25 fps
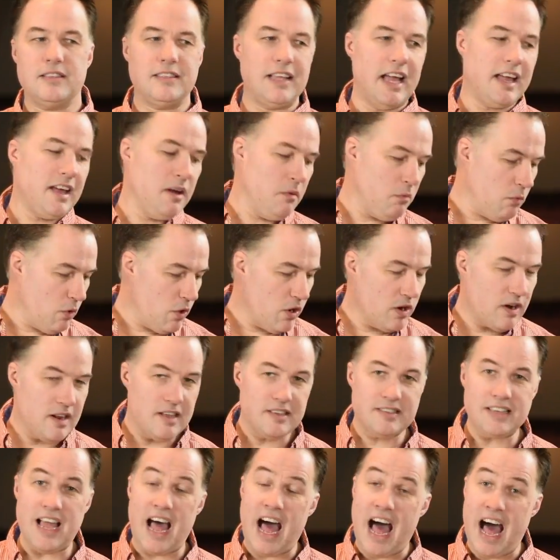The second
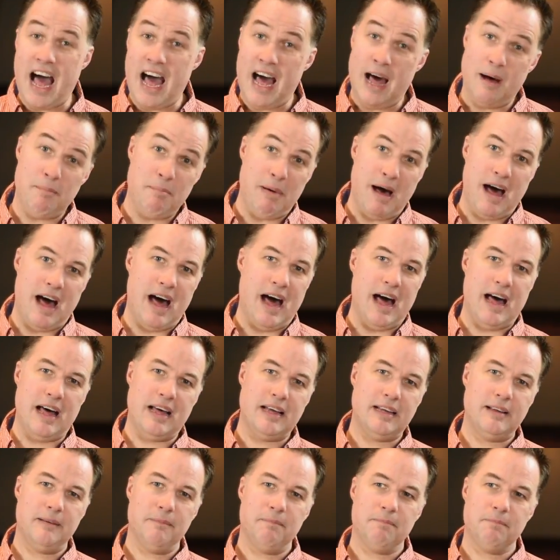word is
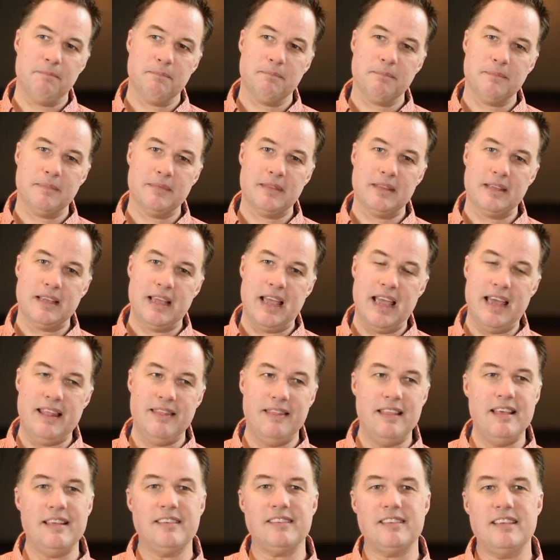ahaba,
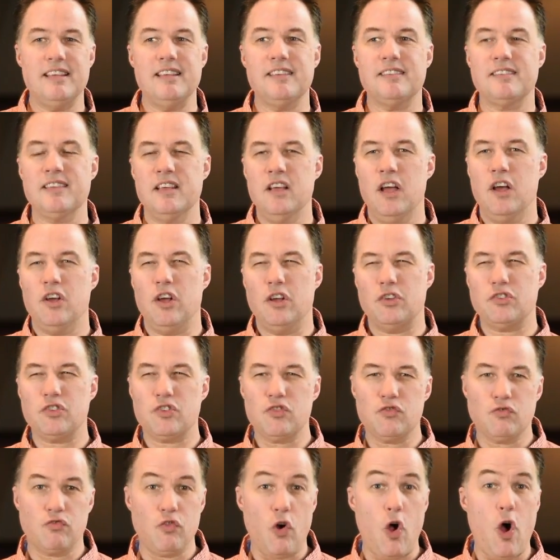and this is a
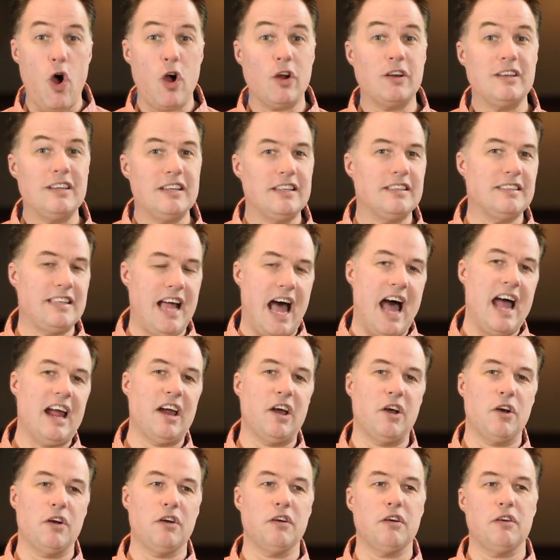strong
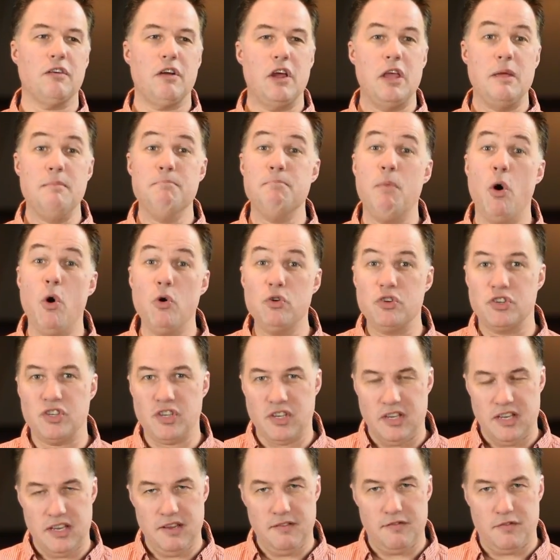desire
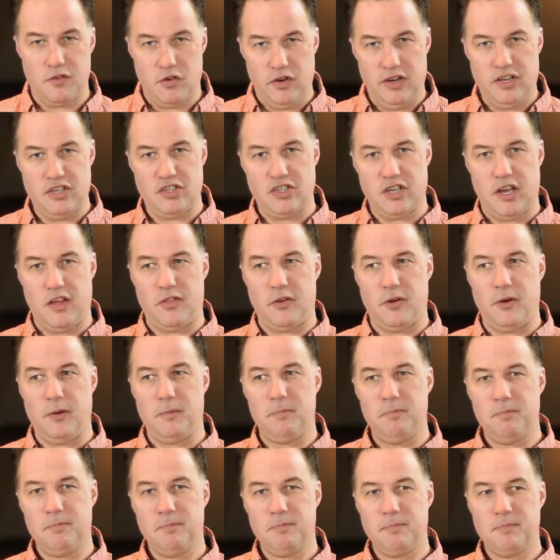emotionally for each
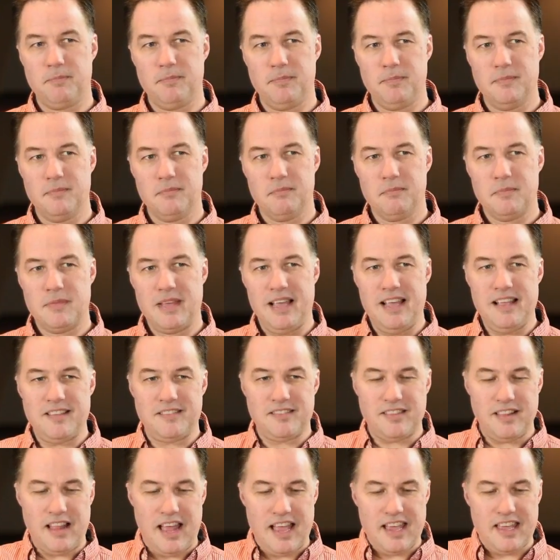other.
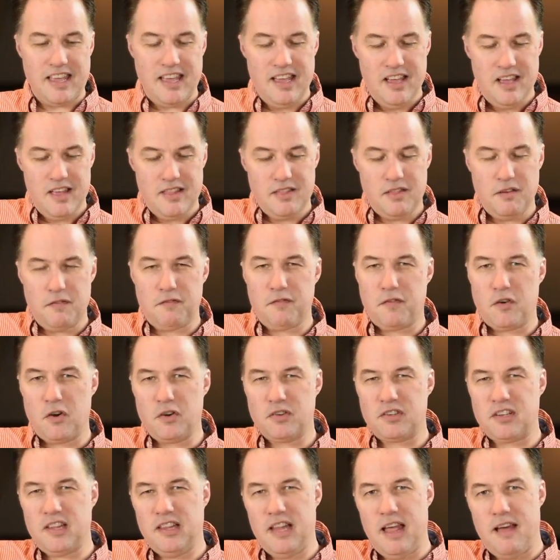It's like the
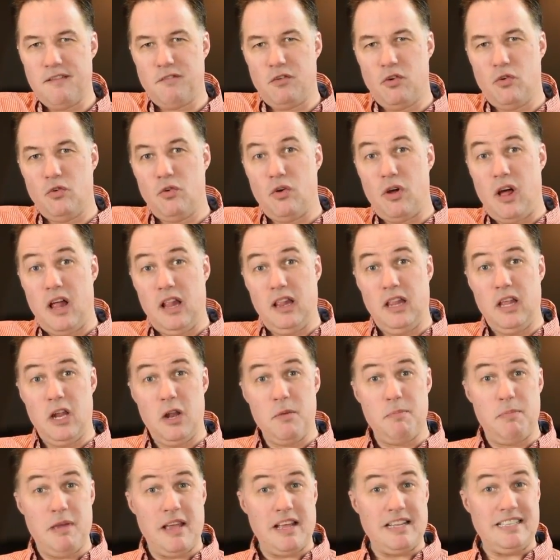first level a
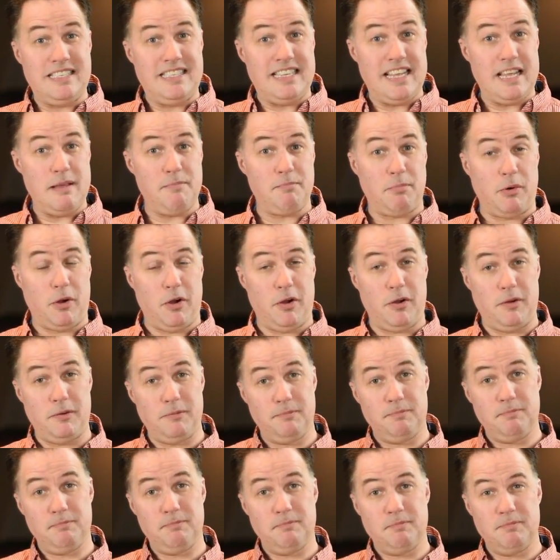little bit deeper,
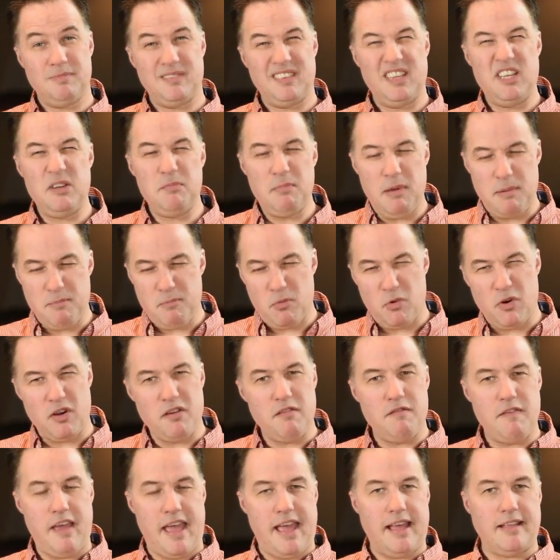a little bit
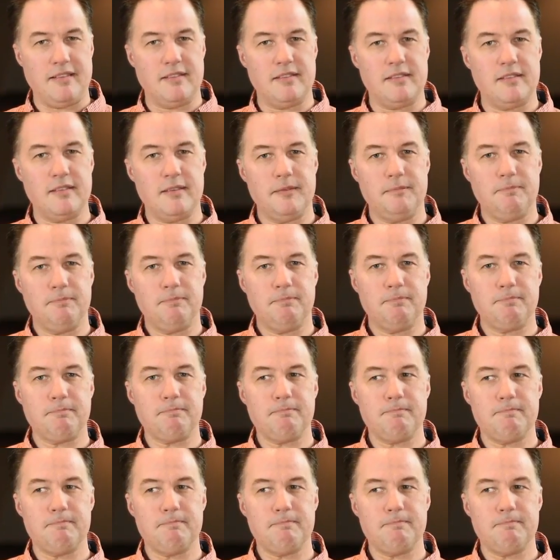more advanced.